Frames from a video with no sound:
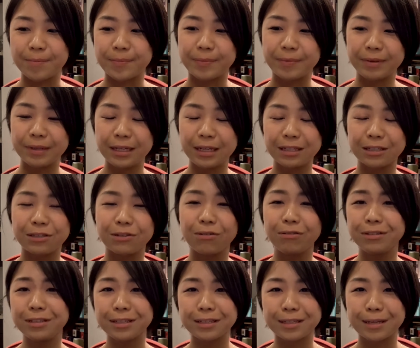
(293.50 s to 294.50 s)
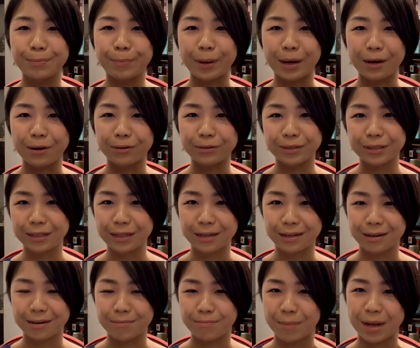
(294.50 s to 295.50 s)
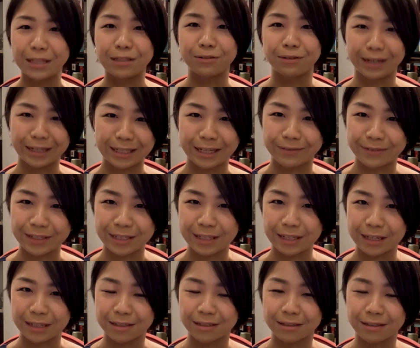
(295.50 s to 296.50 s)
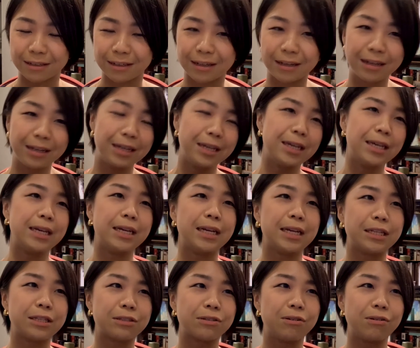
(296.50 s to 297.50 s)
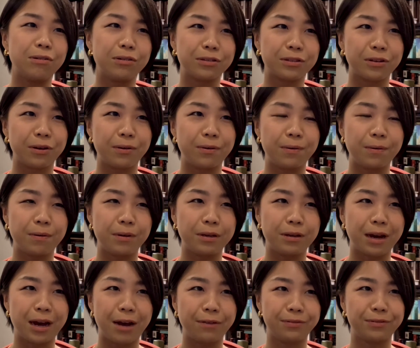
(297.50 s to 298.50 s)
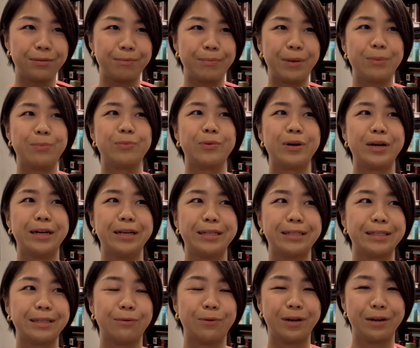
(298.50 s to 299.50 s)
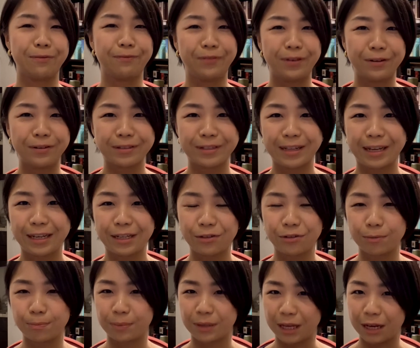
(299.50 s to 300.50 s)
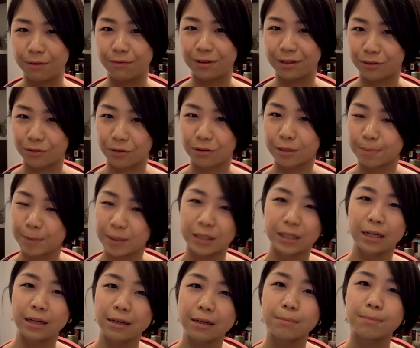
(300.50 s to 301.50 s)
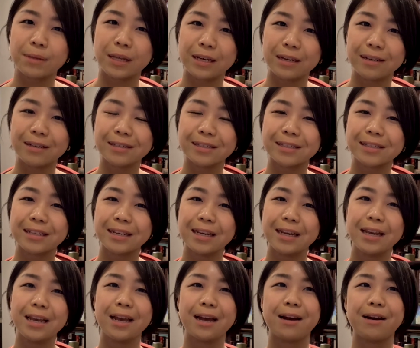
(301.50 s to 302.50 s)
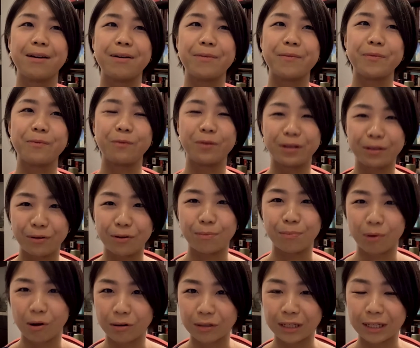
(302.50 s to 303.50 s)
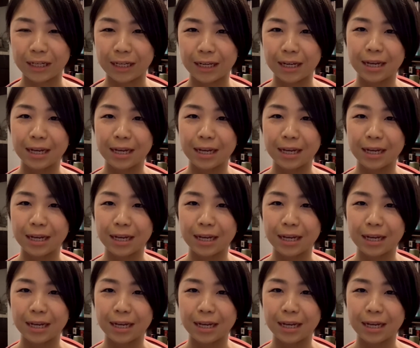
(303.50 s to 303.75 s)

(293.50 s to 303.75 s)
is not just about mental activity, actually. It's also, you have to memorize what it feels like to play with those particular players with your body,